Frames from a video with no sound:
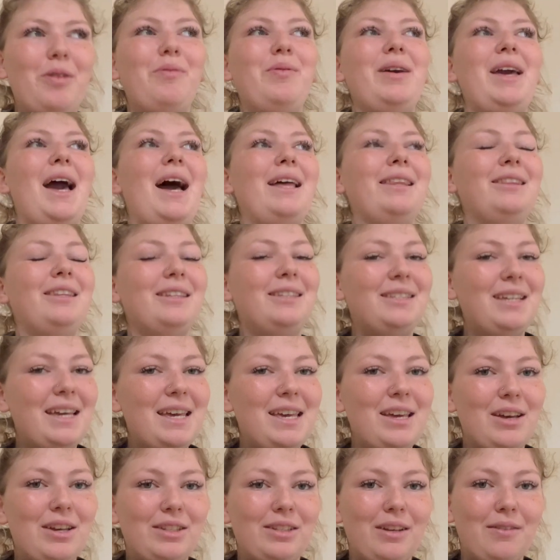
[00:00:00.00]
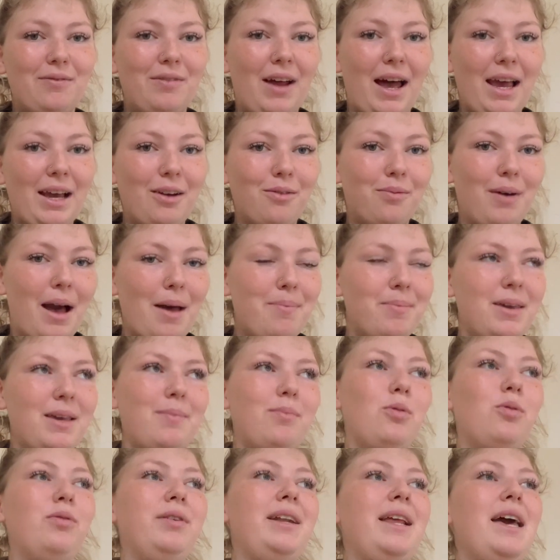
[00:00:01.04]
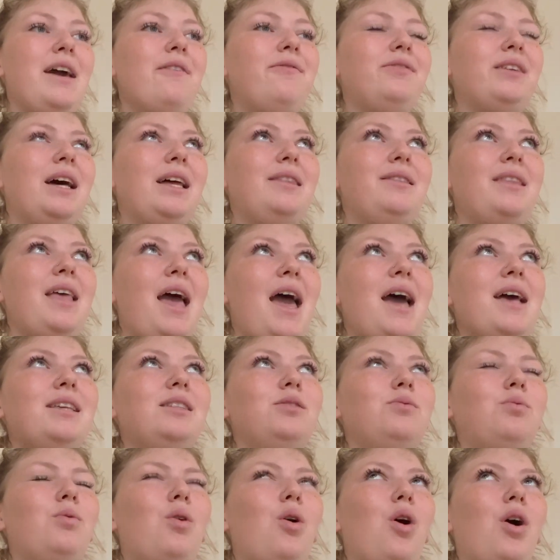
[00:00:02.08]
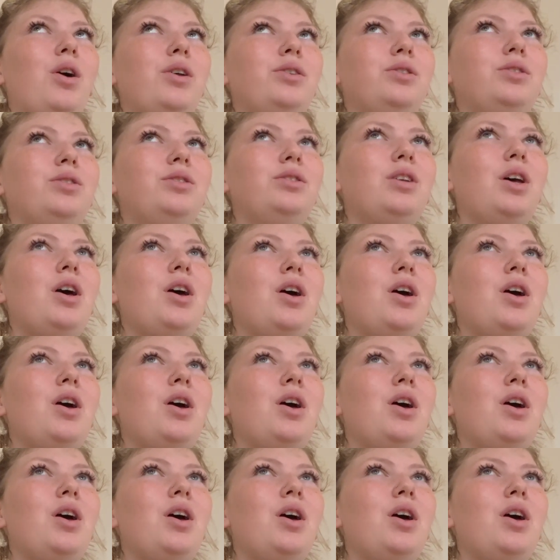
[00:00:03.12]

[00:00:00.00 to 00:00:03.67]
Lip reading: we had the tiers of like where people lived, and theirs was